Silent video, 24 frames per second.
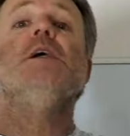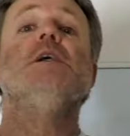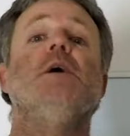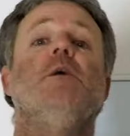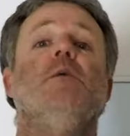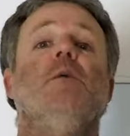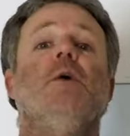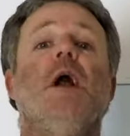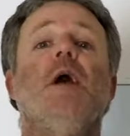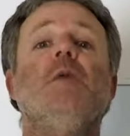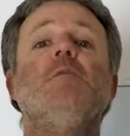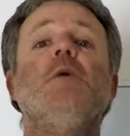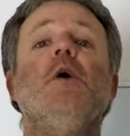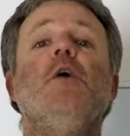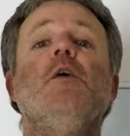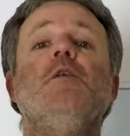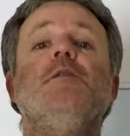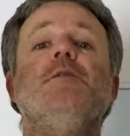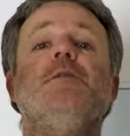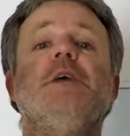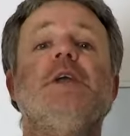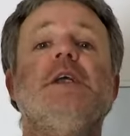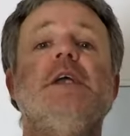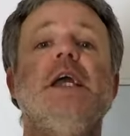So when I'm
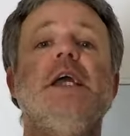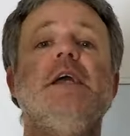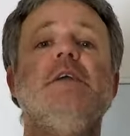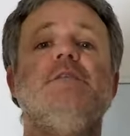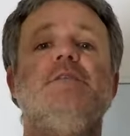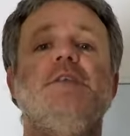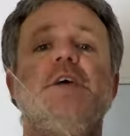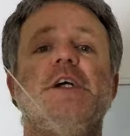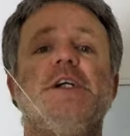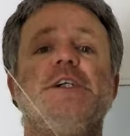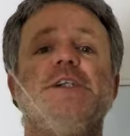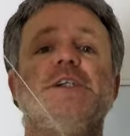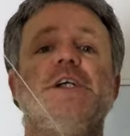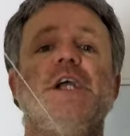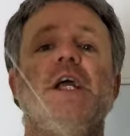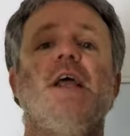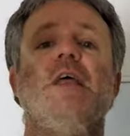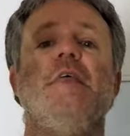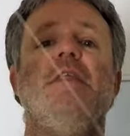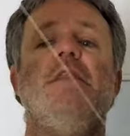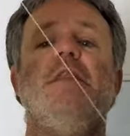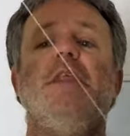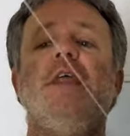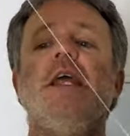going for kingfish,
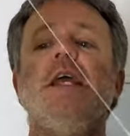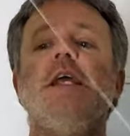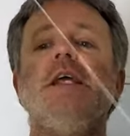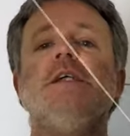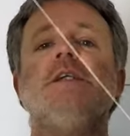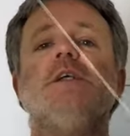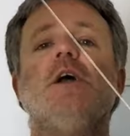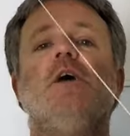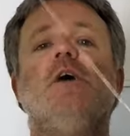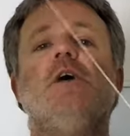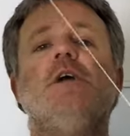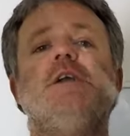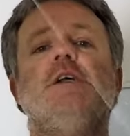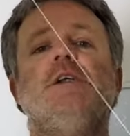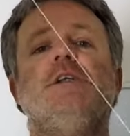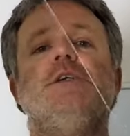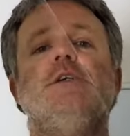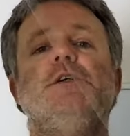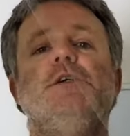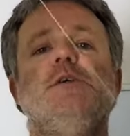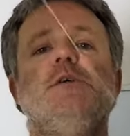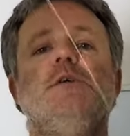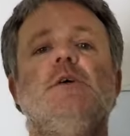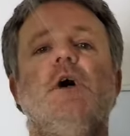these are the
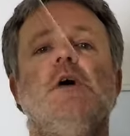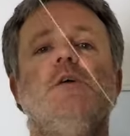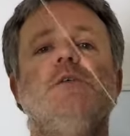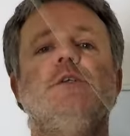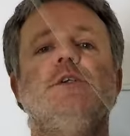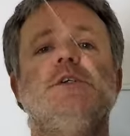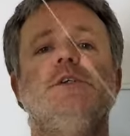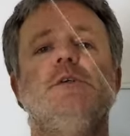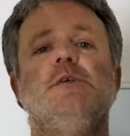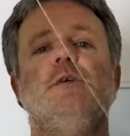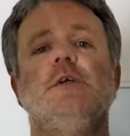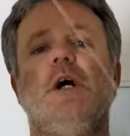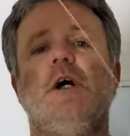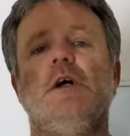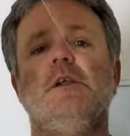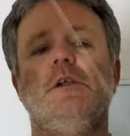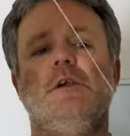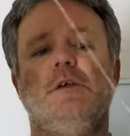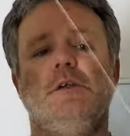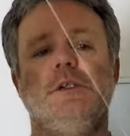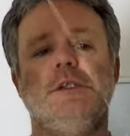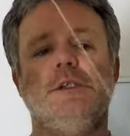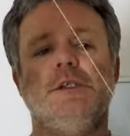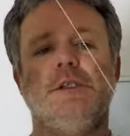two go-to
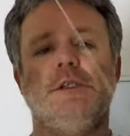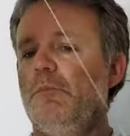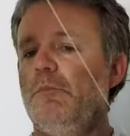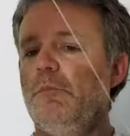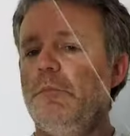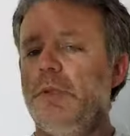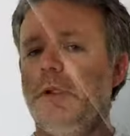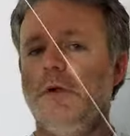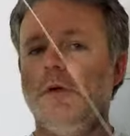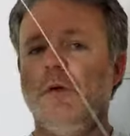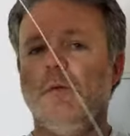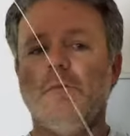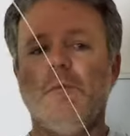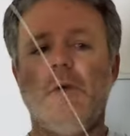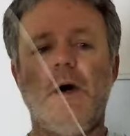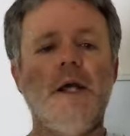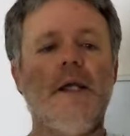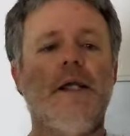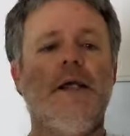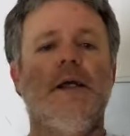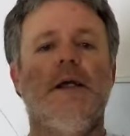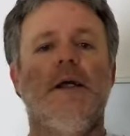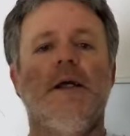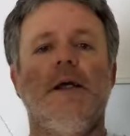colors. Blue and
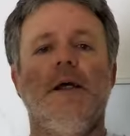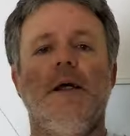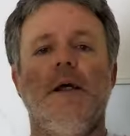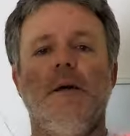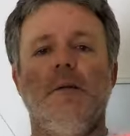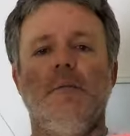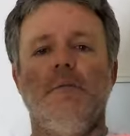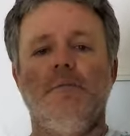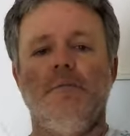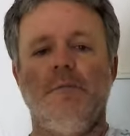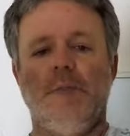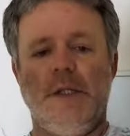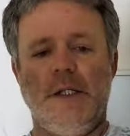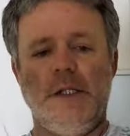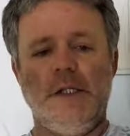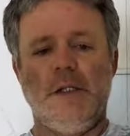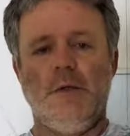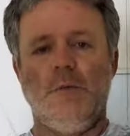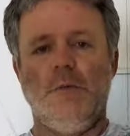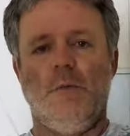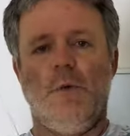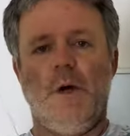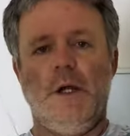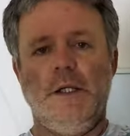white, pink
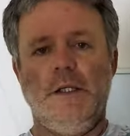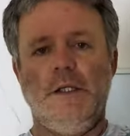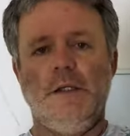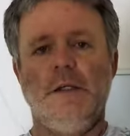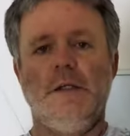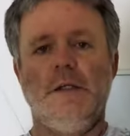and white.